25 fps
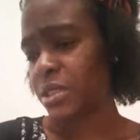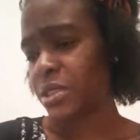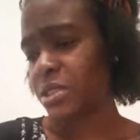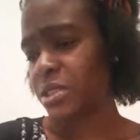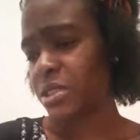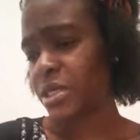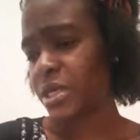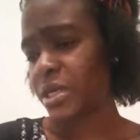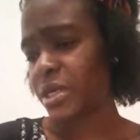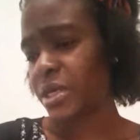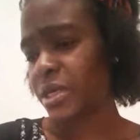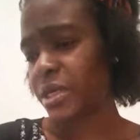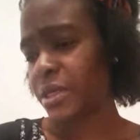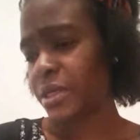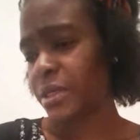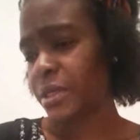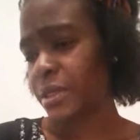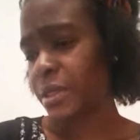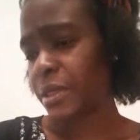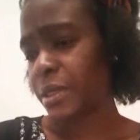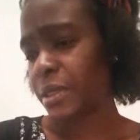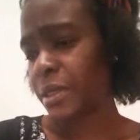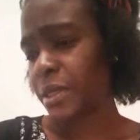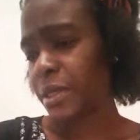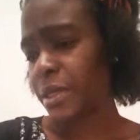they,
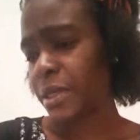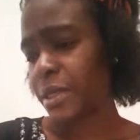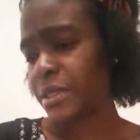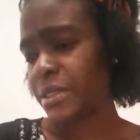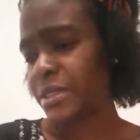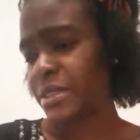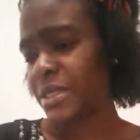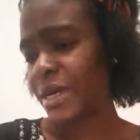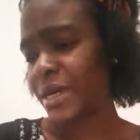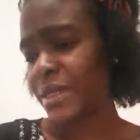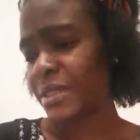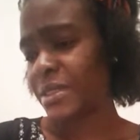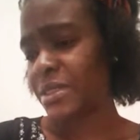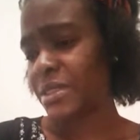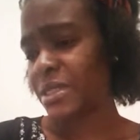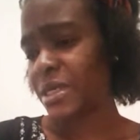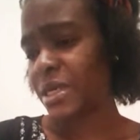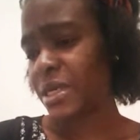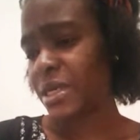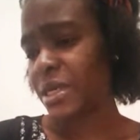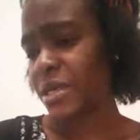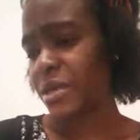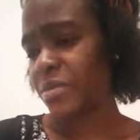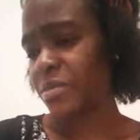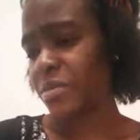that
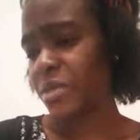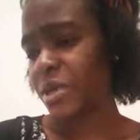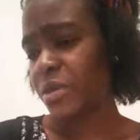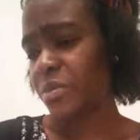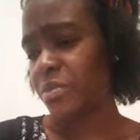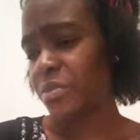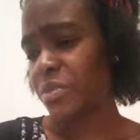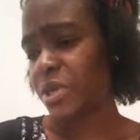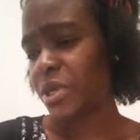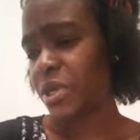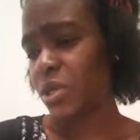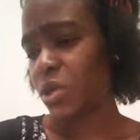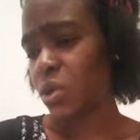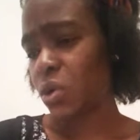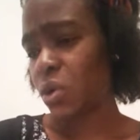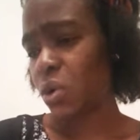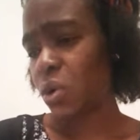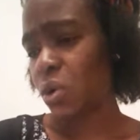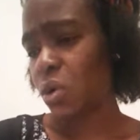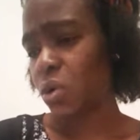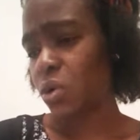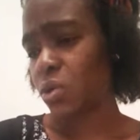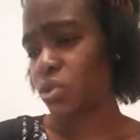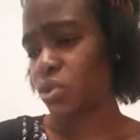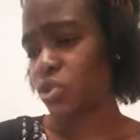they may be
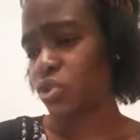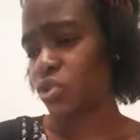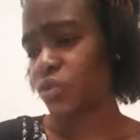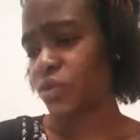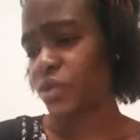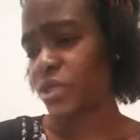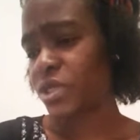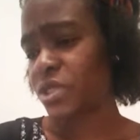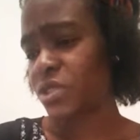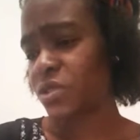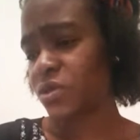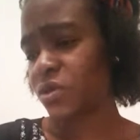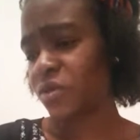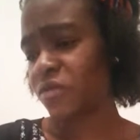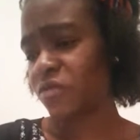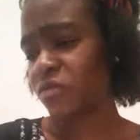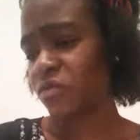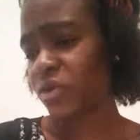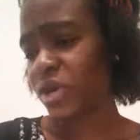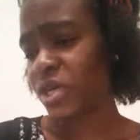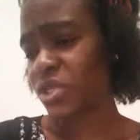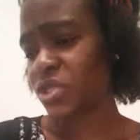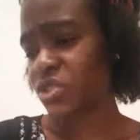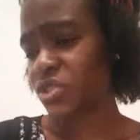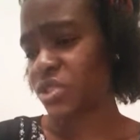called trees of
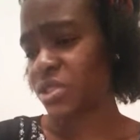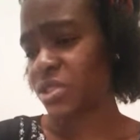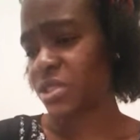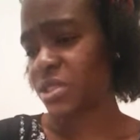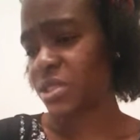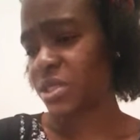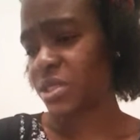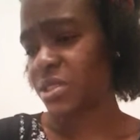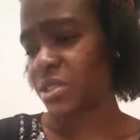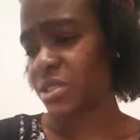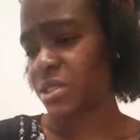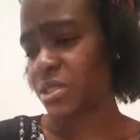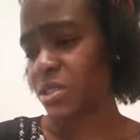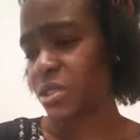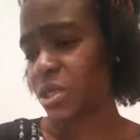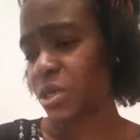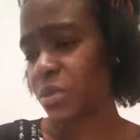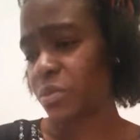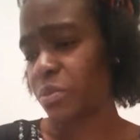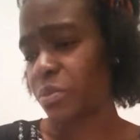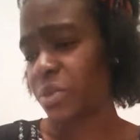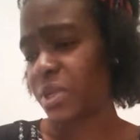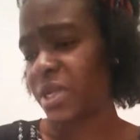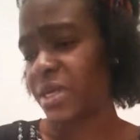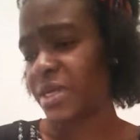righteousness, the
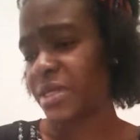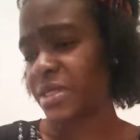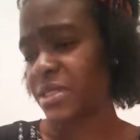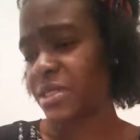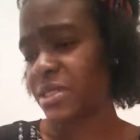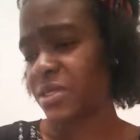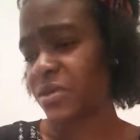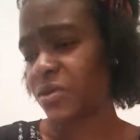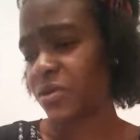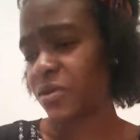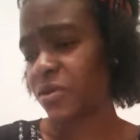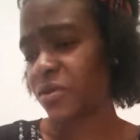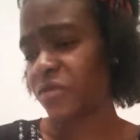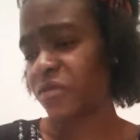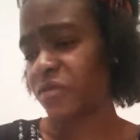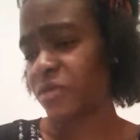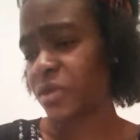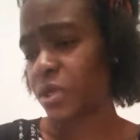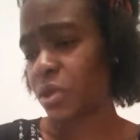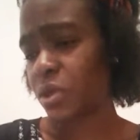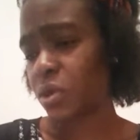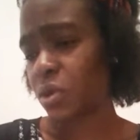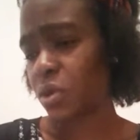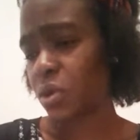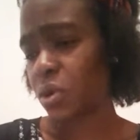planting of
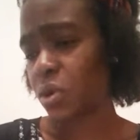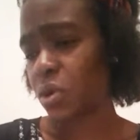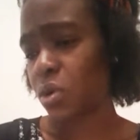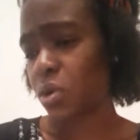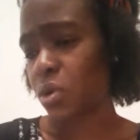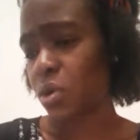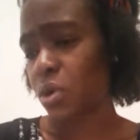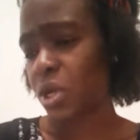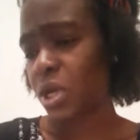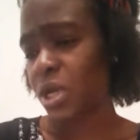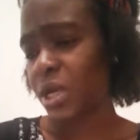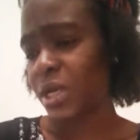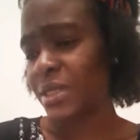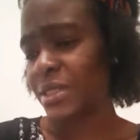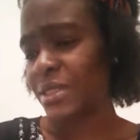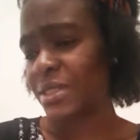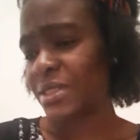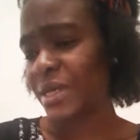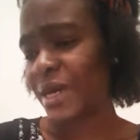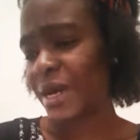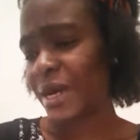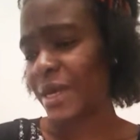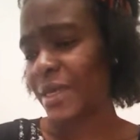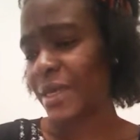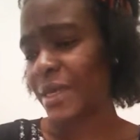the Lord,
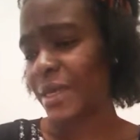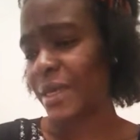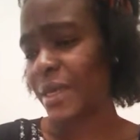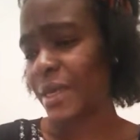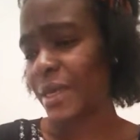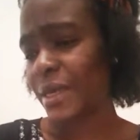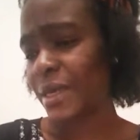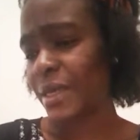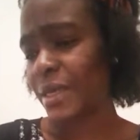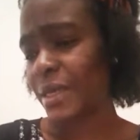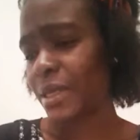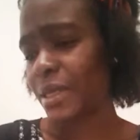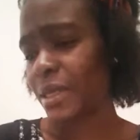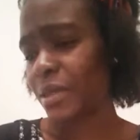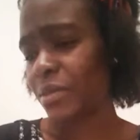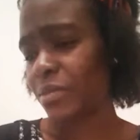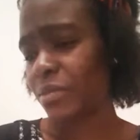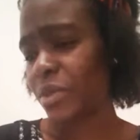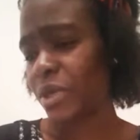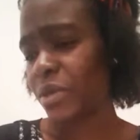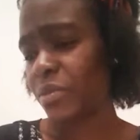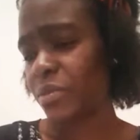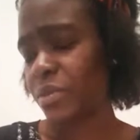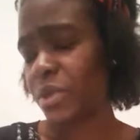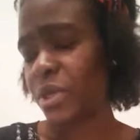that he
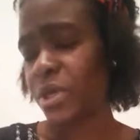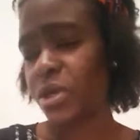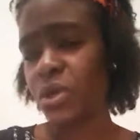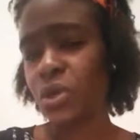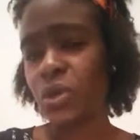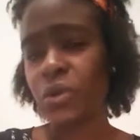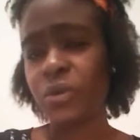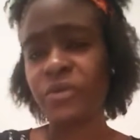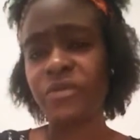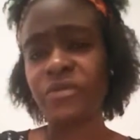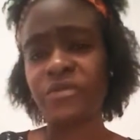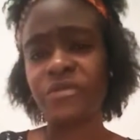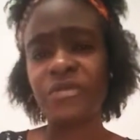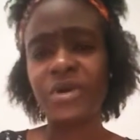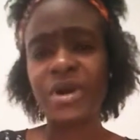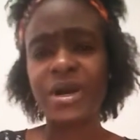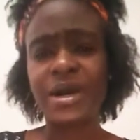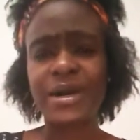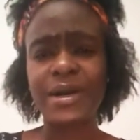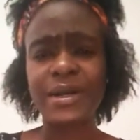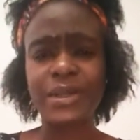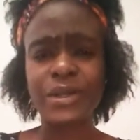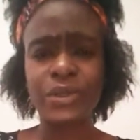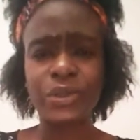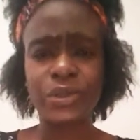may be glorified.
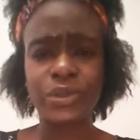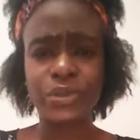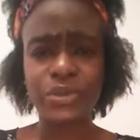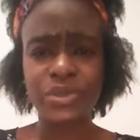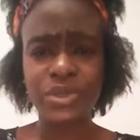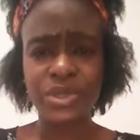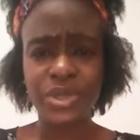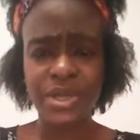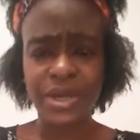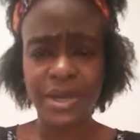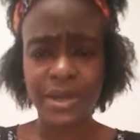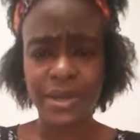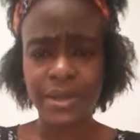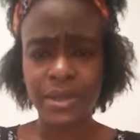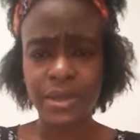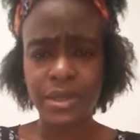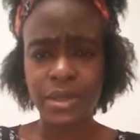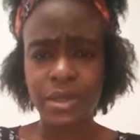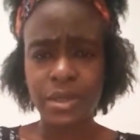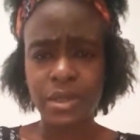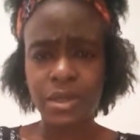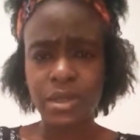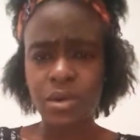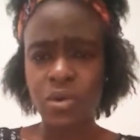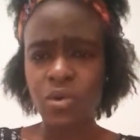Hallelujah.
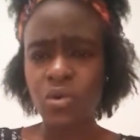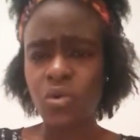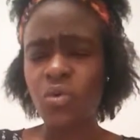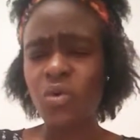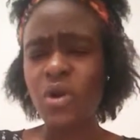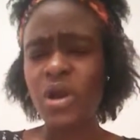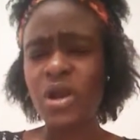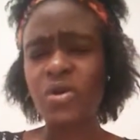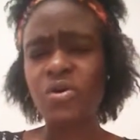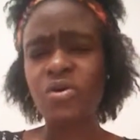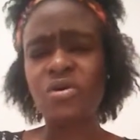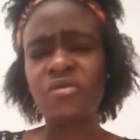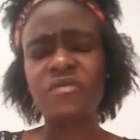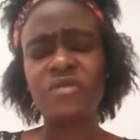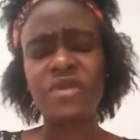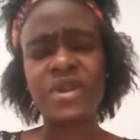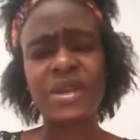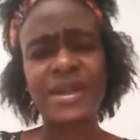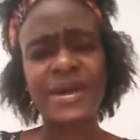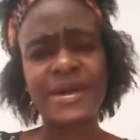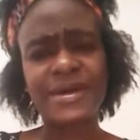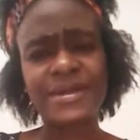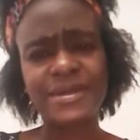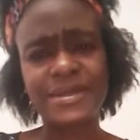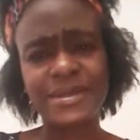Oil of
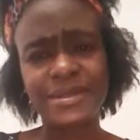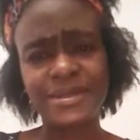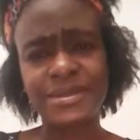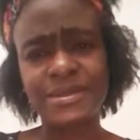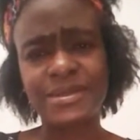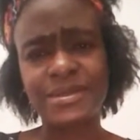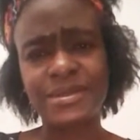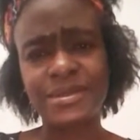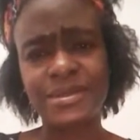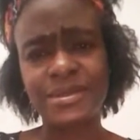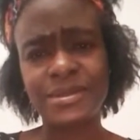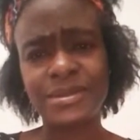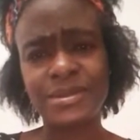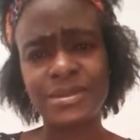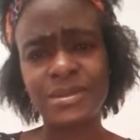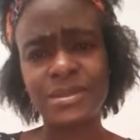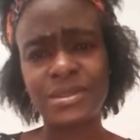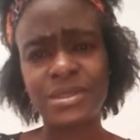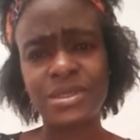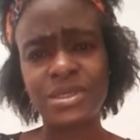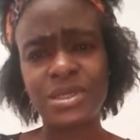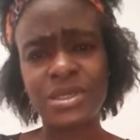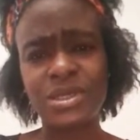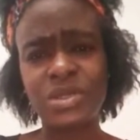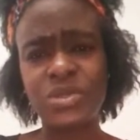gladness
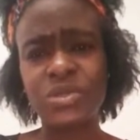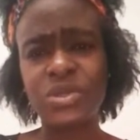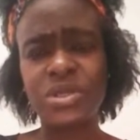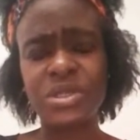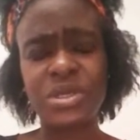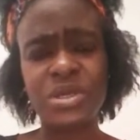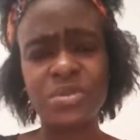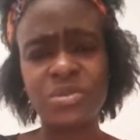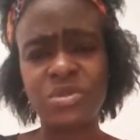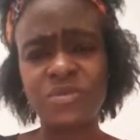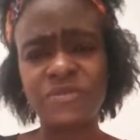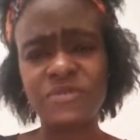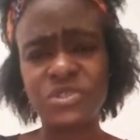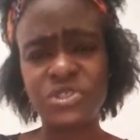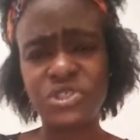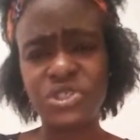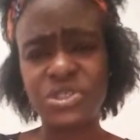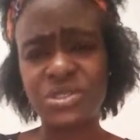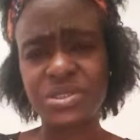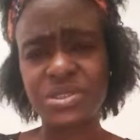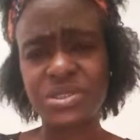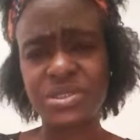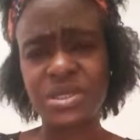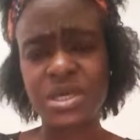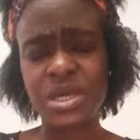in the name of
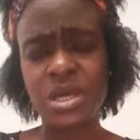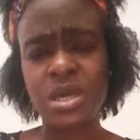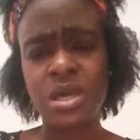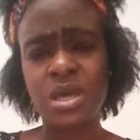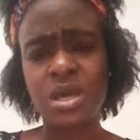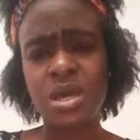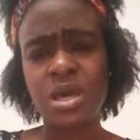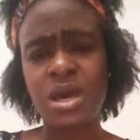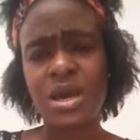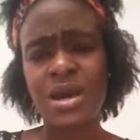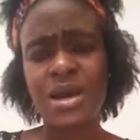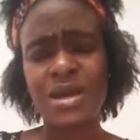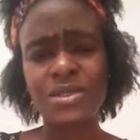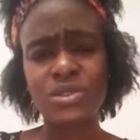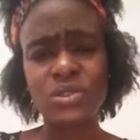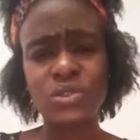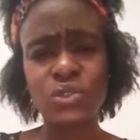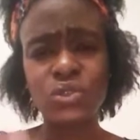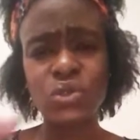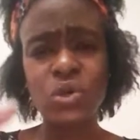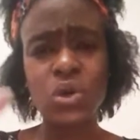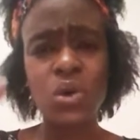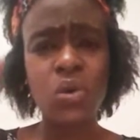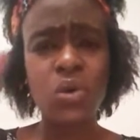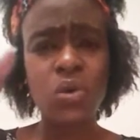Jesus. I
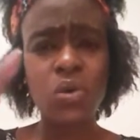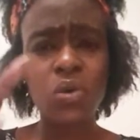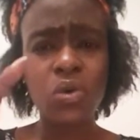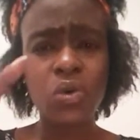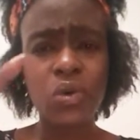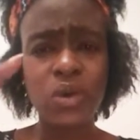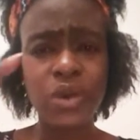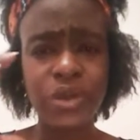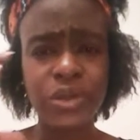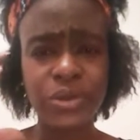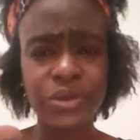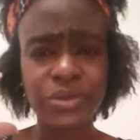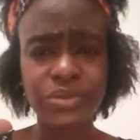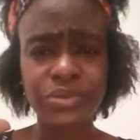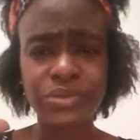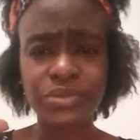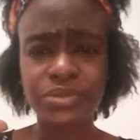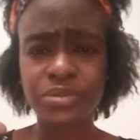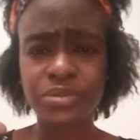saw oil,